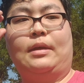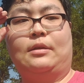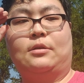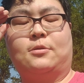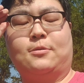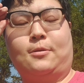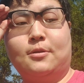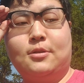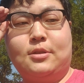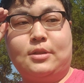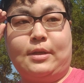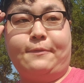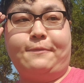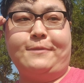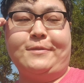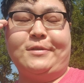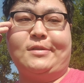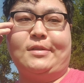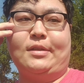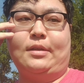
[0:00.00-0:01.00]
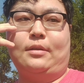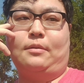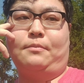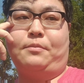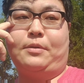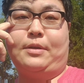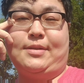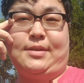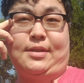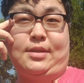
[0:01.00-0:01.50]
George Jefferson and
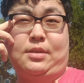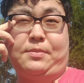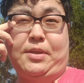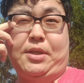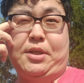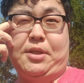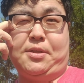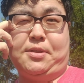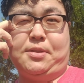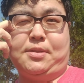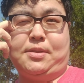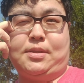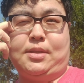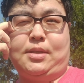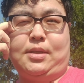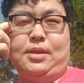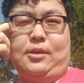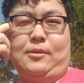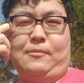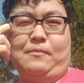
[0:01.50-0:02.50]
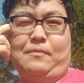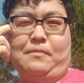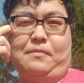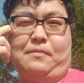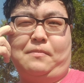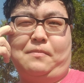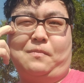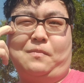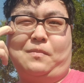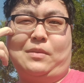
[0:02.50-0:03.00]
Britney Spears
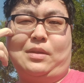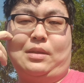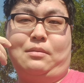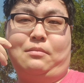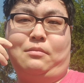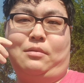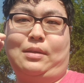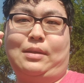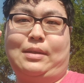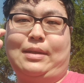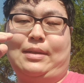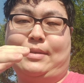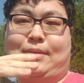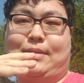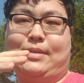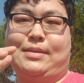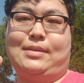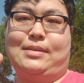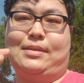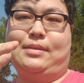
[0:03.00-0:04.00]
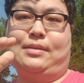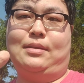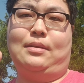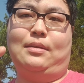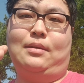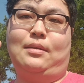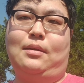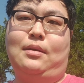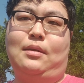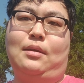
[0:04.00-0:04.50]
gets
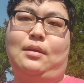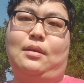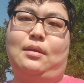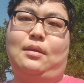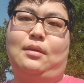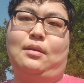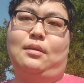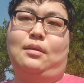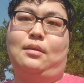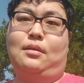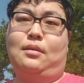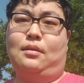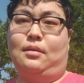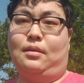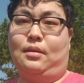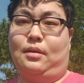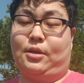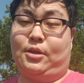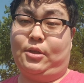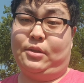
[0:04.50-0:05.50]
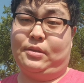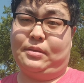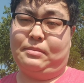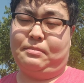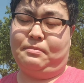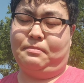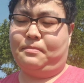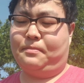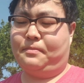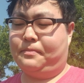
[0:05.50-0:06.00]
a good
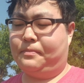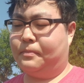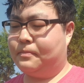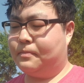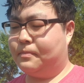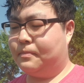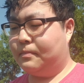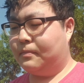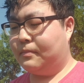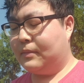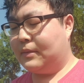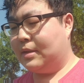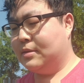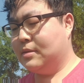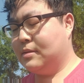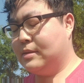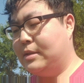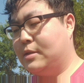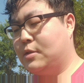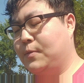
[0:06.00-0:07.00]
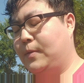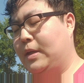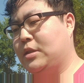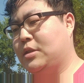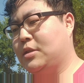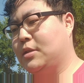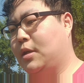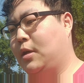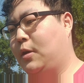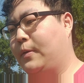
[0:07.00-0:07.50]

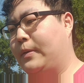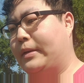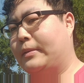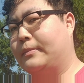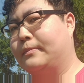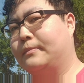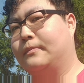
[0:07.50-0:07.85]
situation going.